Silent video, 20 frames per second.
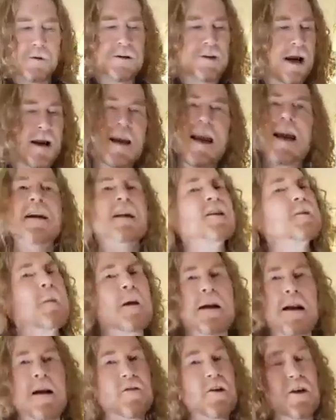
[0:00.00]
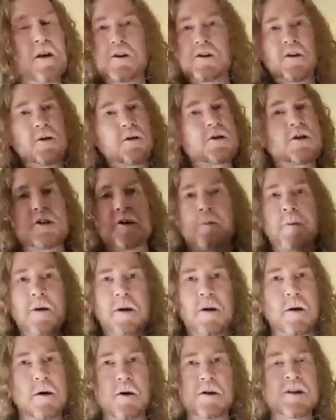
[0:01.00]
I can't explain everything because it'll
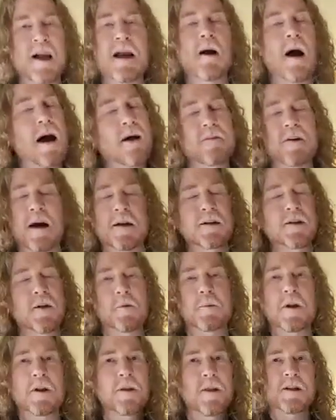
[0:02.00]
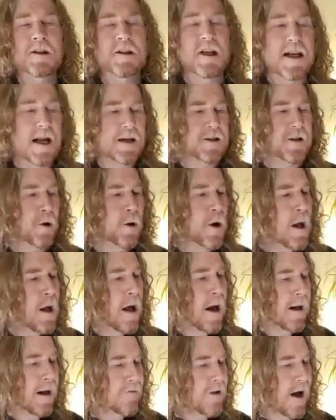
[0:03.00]
take. I've got so many things to get to, and
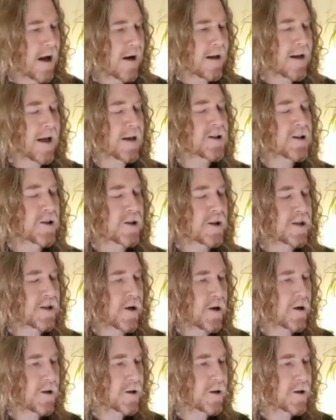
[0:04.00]
I've got to get to the songs.